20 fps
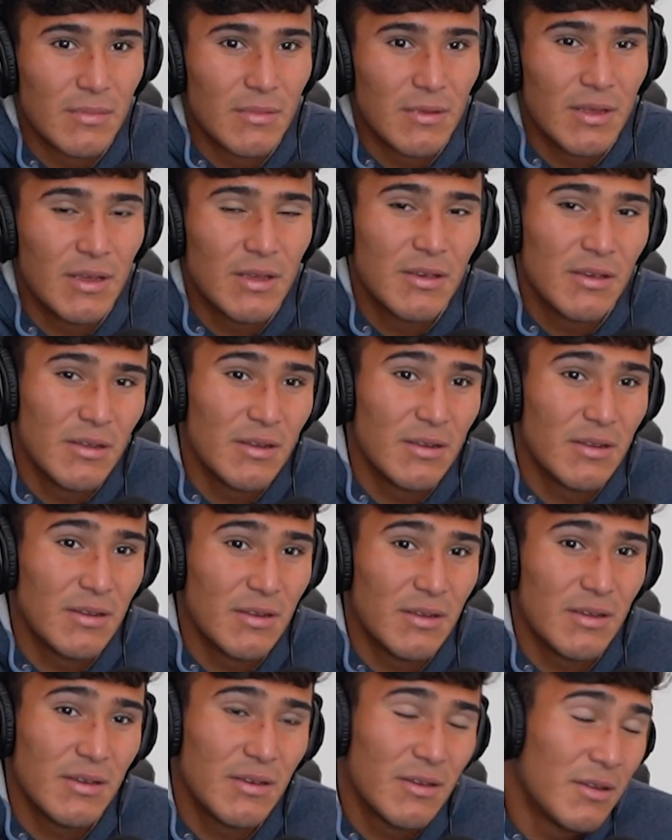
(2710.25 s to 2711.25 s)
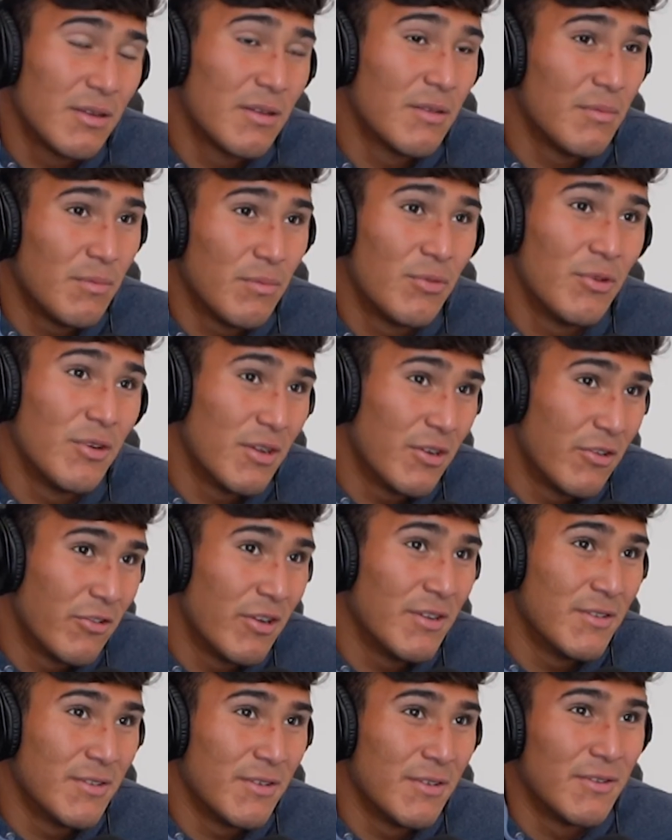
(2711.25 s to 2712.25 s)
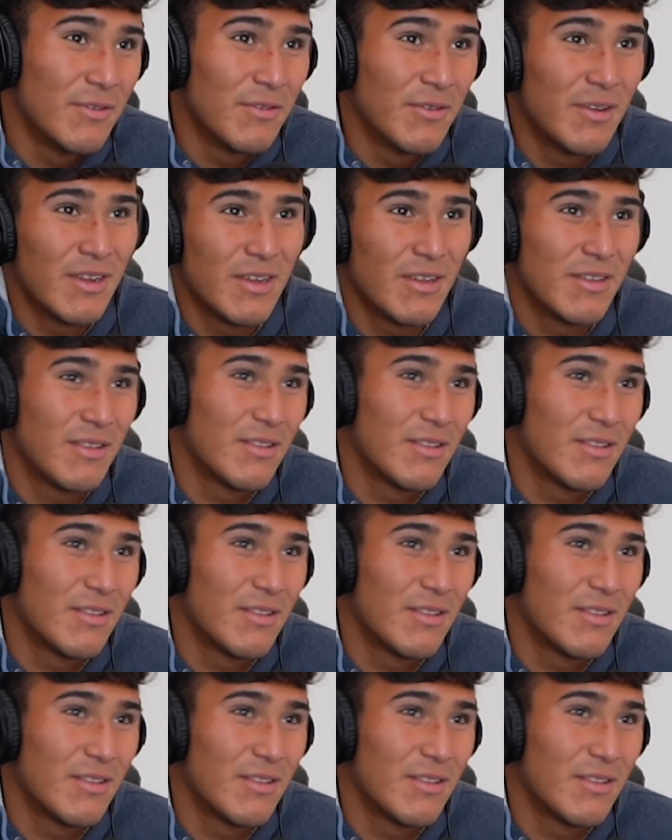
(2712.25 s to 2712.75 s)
It could get pretty crazy, like.